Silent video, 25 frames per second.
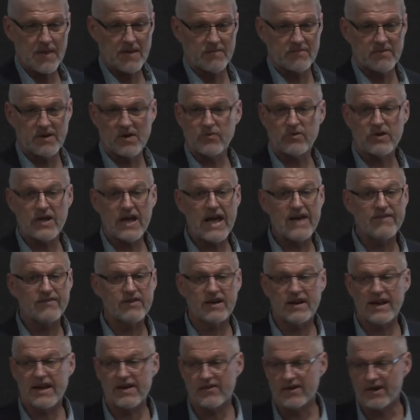But we have it
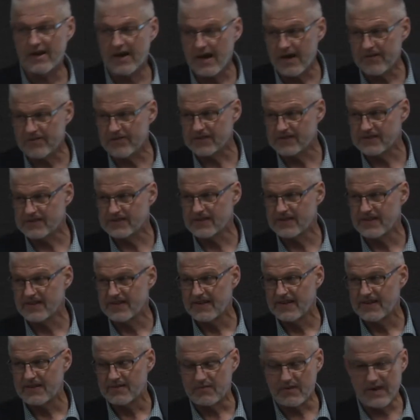in every office.
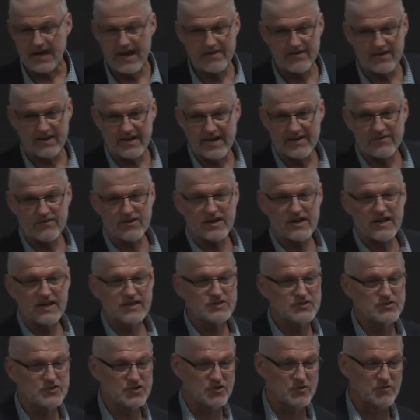We have it in every
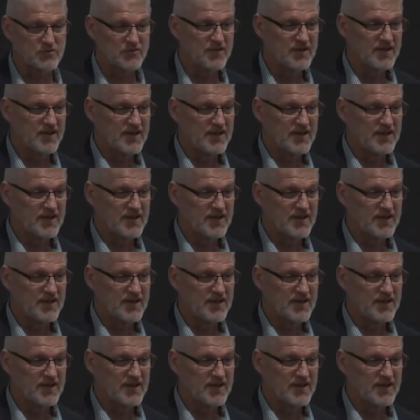lunchroom.